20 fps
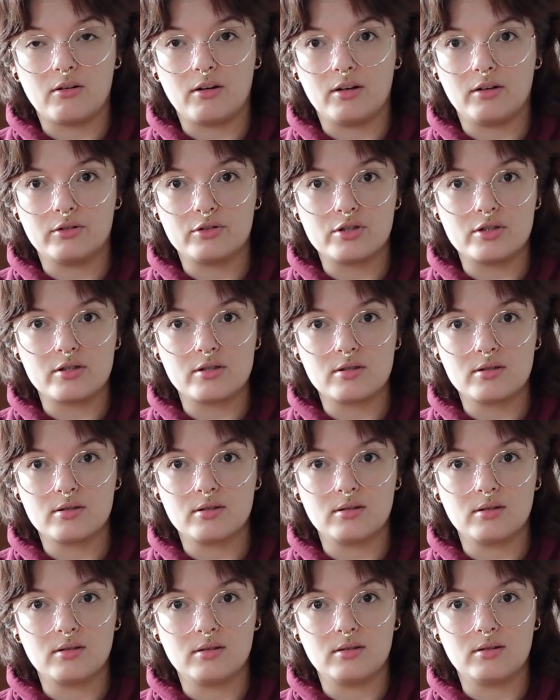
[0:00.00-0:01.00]
it'll just
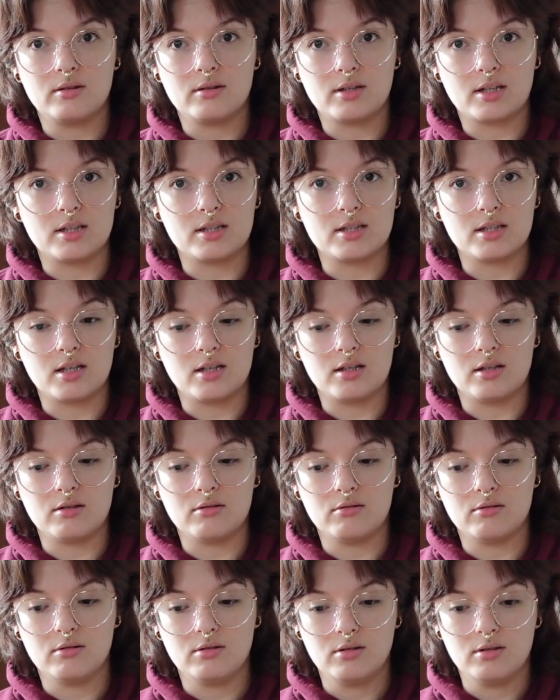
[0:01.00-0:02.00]

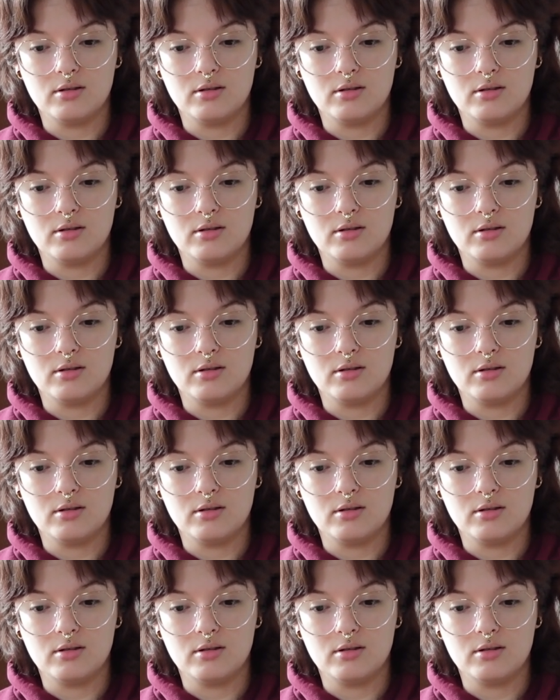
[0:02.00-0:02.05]
continue,